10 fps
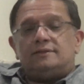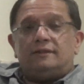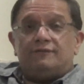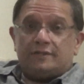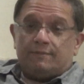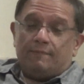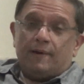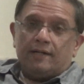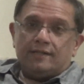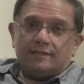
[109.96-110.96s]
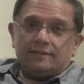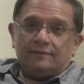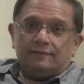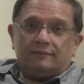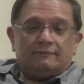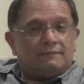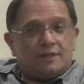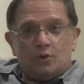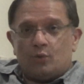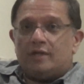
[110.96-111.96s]
the visible mind.
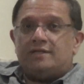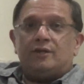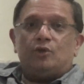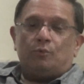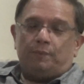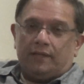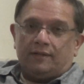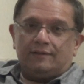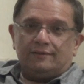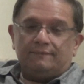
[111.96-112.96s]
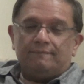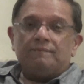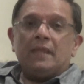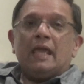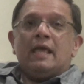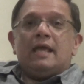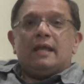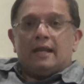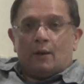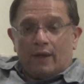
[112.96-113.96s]
You can take your pick.
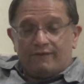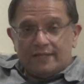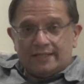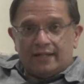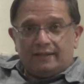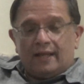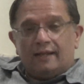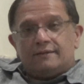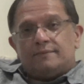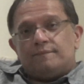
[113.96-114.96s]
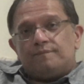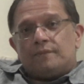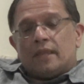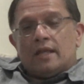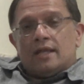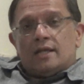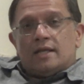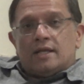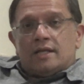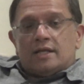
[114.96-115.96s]
Now, having said that,
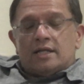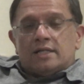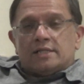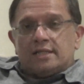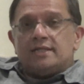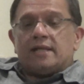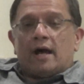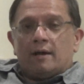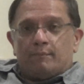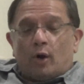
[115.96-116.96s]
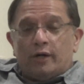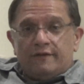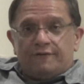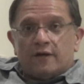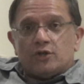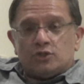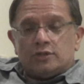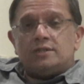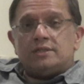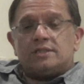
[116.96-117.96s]
since our body
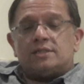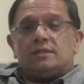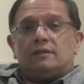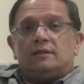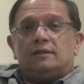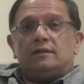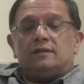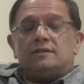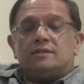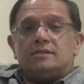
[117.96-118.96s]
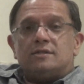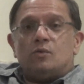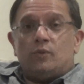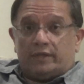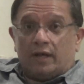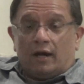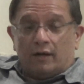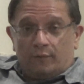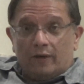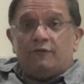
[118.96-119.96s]
functions with
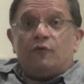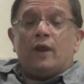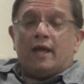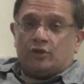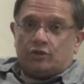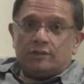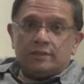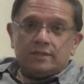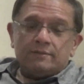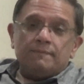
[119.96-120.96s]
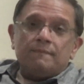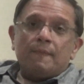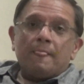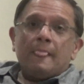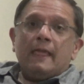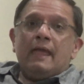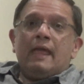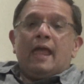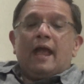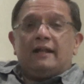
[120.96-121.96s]
our willful actions,
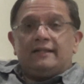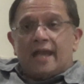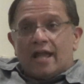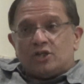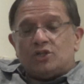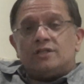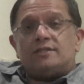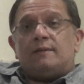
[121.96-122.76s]
and the actions